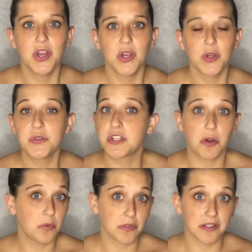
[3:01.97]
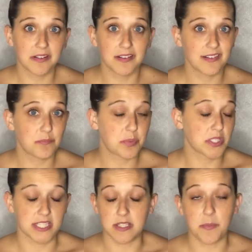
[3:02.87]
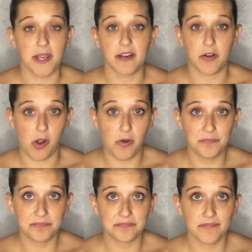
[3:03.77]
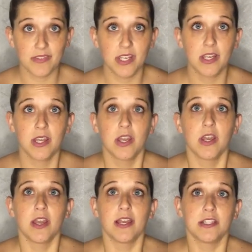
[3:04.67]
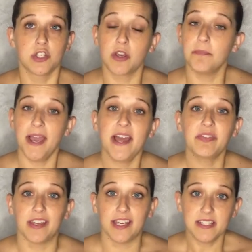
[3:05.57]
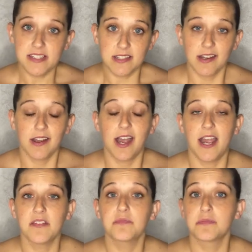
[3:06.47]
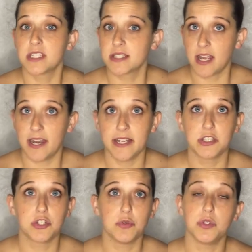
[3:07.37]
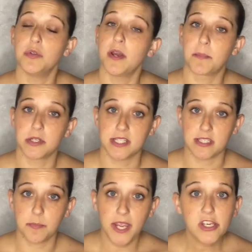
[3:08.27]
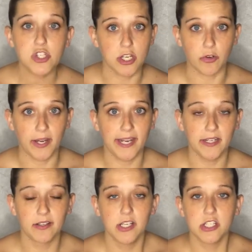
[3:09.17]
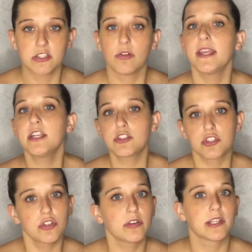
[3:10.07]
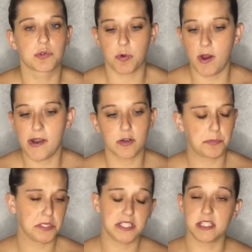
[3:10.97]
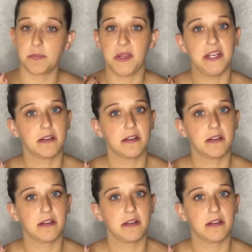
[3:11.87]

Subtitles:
who don't participate at all. To combat this, I've decided to do a participation grade. So each student is required to participate